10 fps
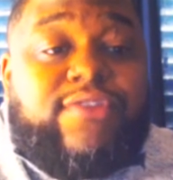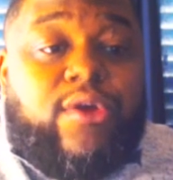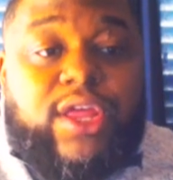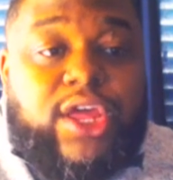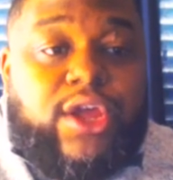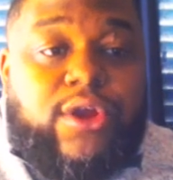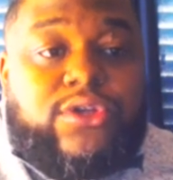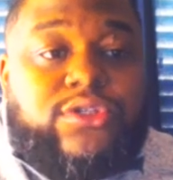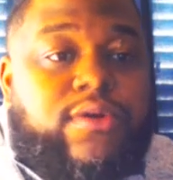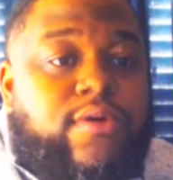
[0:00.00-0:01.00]
30
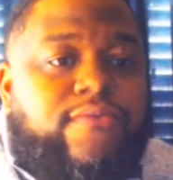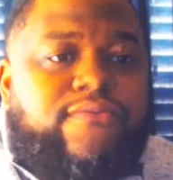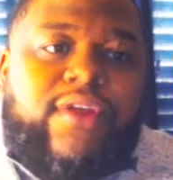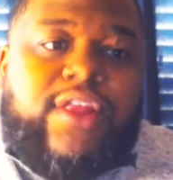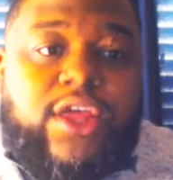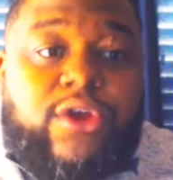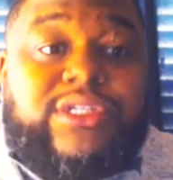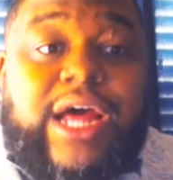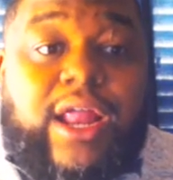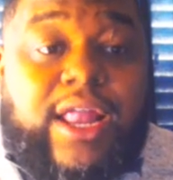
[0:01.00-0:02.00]
years, 50 years
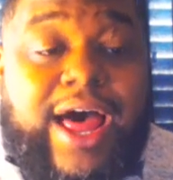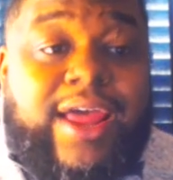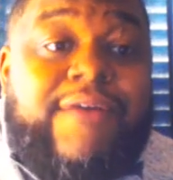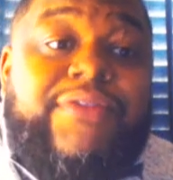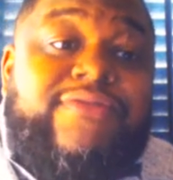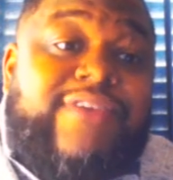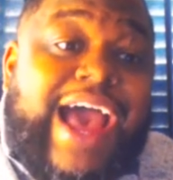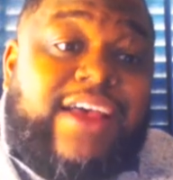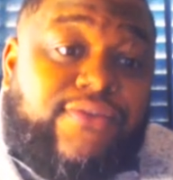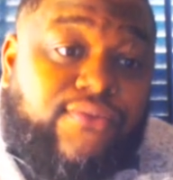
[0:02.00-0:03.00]
down the line,
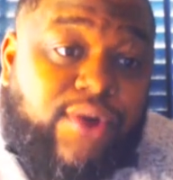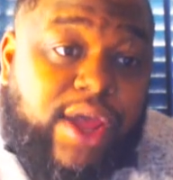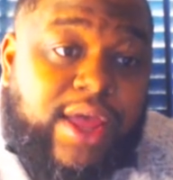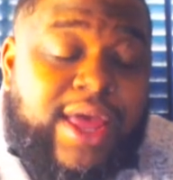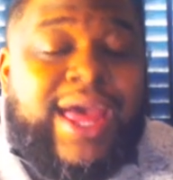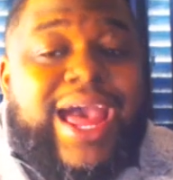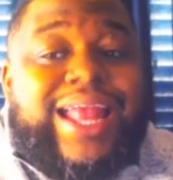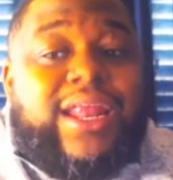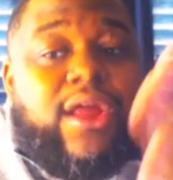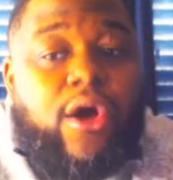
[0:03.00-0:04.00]
tax free. And
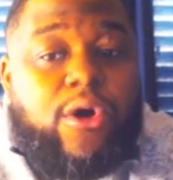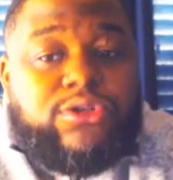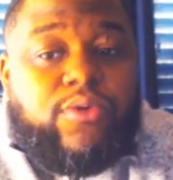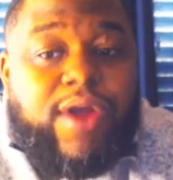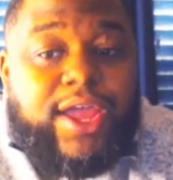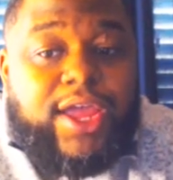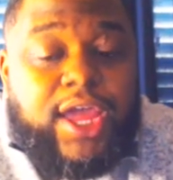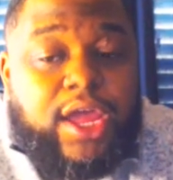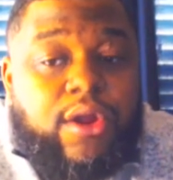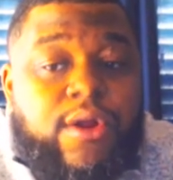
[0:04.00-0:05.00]
then also right
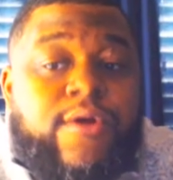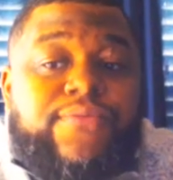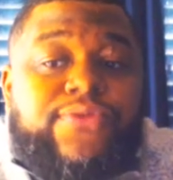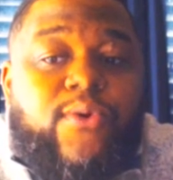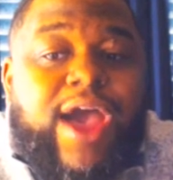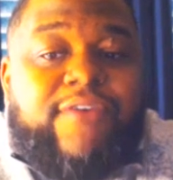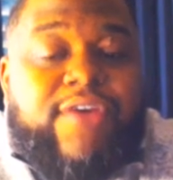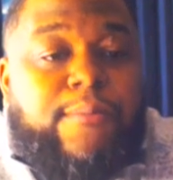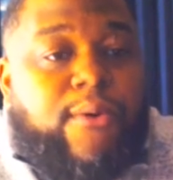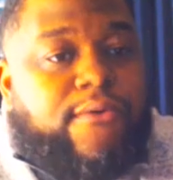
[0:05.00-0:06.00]
here, you have
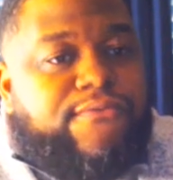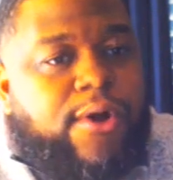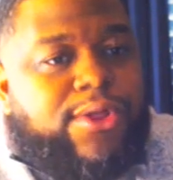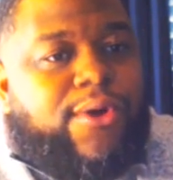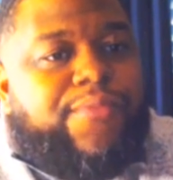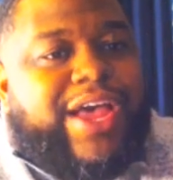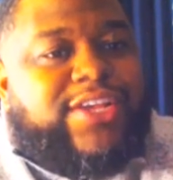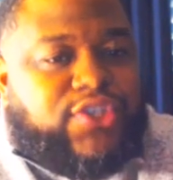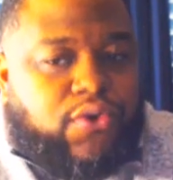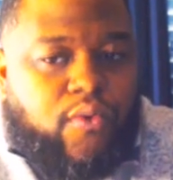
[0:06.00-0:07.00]
a portfolio
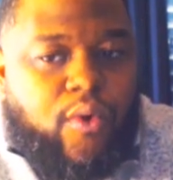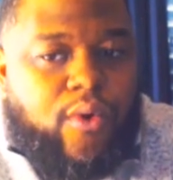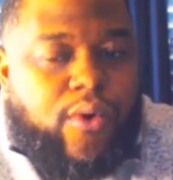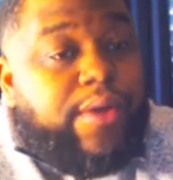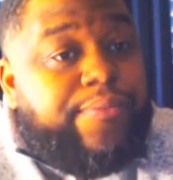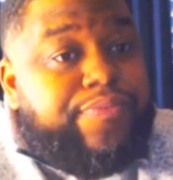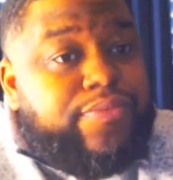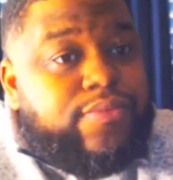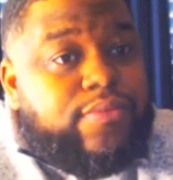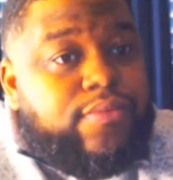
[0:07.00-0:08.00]
that's growing
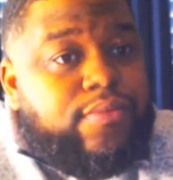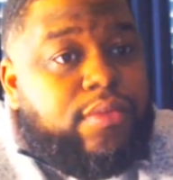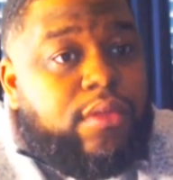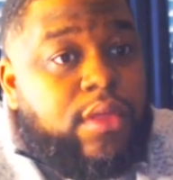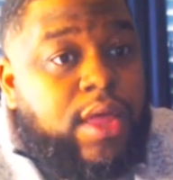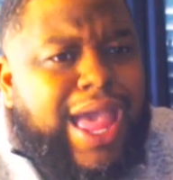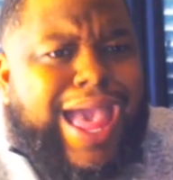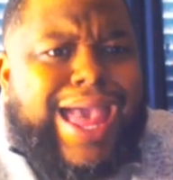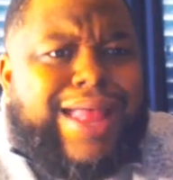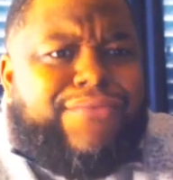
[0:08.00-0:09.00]

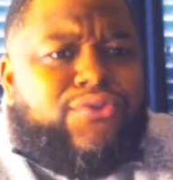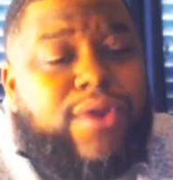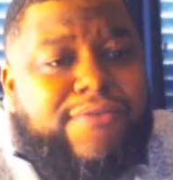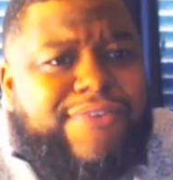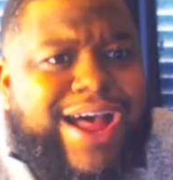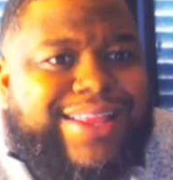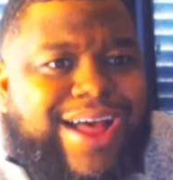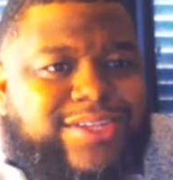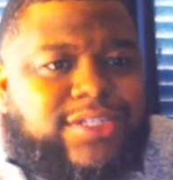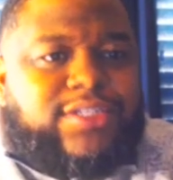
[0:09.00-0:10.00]
and
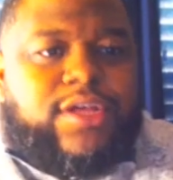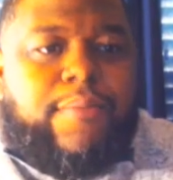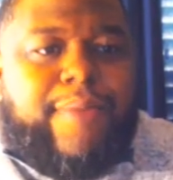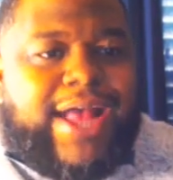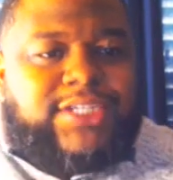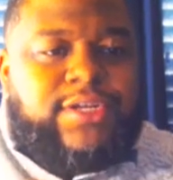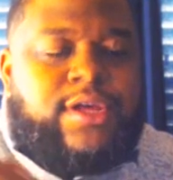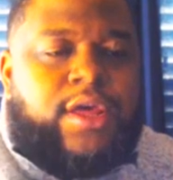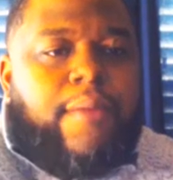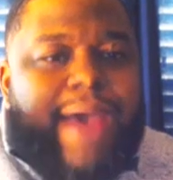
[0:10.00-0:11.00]
25,000. Imagine
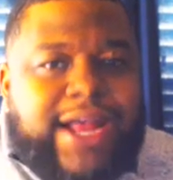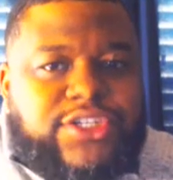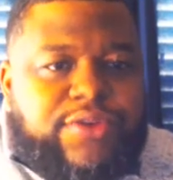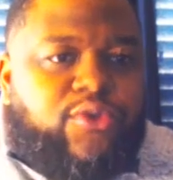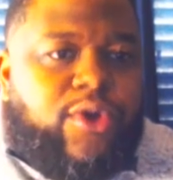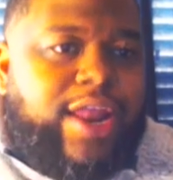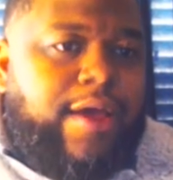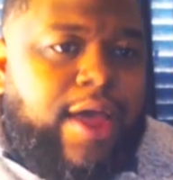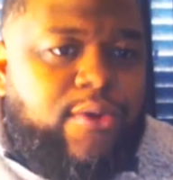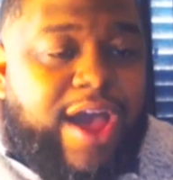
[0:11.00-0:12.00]
you
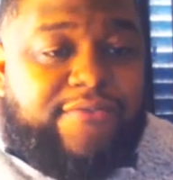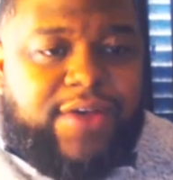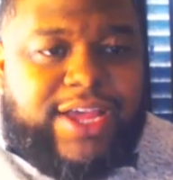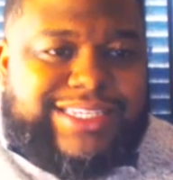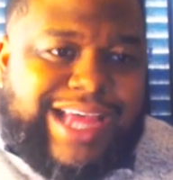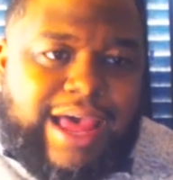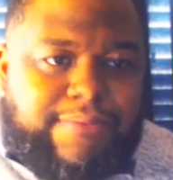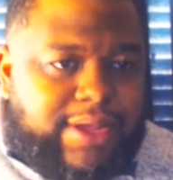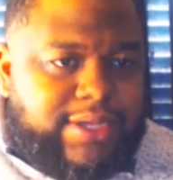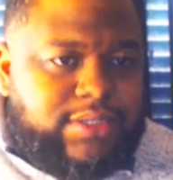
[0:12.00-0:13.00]
have a side
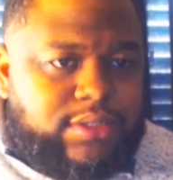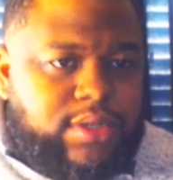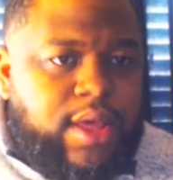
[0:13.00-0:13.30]
business.